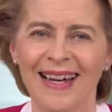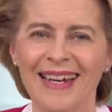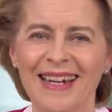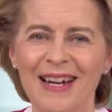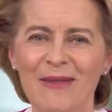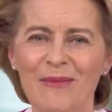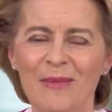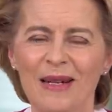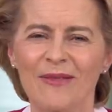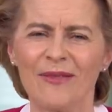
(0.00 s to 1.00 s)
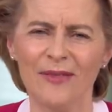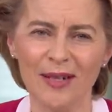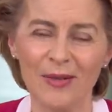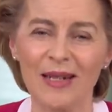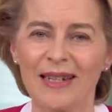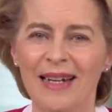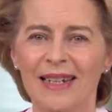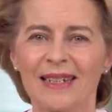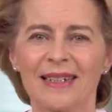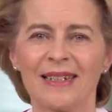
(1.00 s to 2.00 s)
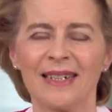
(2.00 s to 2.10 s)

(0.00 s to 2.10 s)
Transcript: And I'm very glad